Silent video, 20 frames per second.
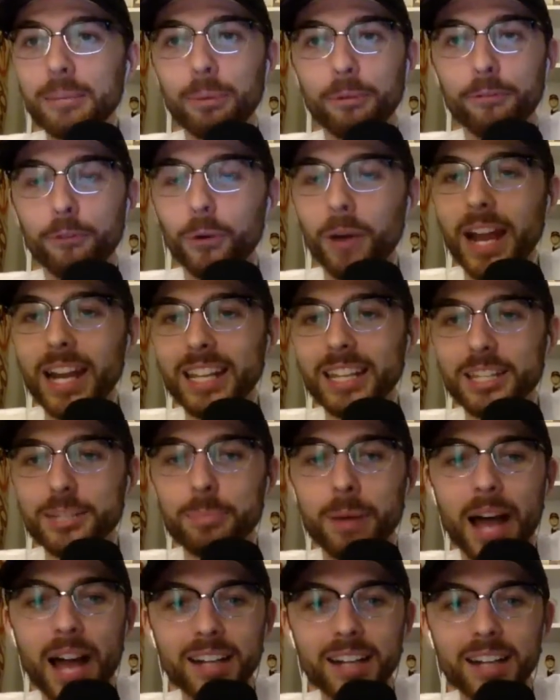before ending this
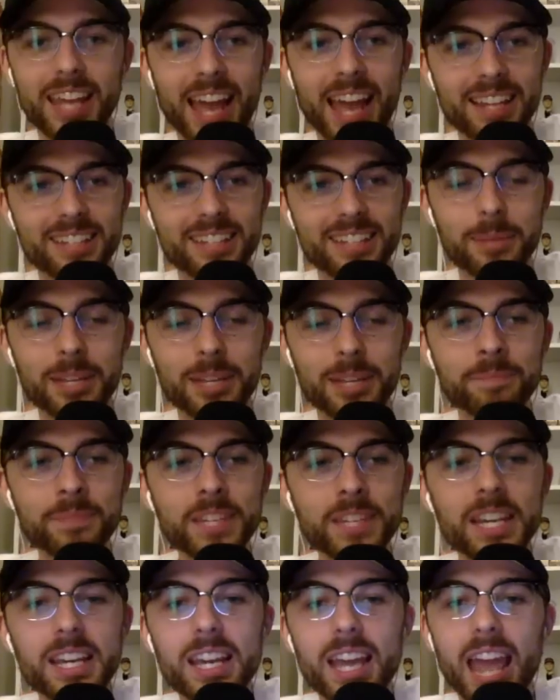podcast. I mean,
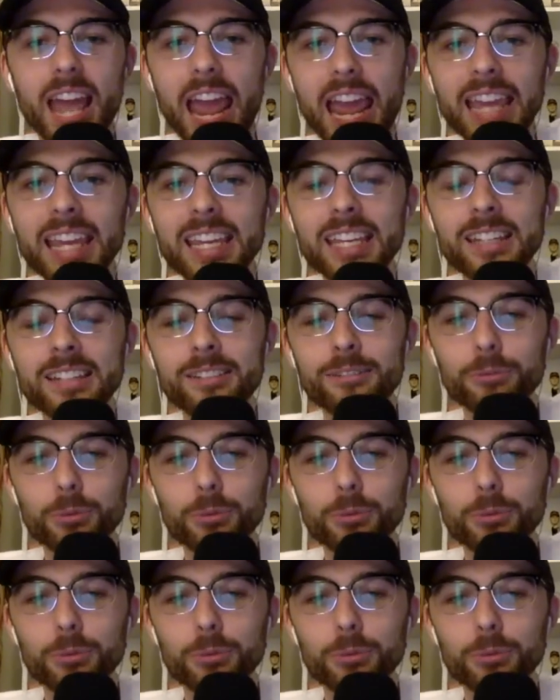Akin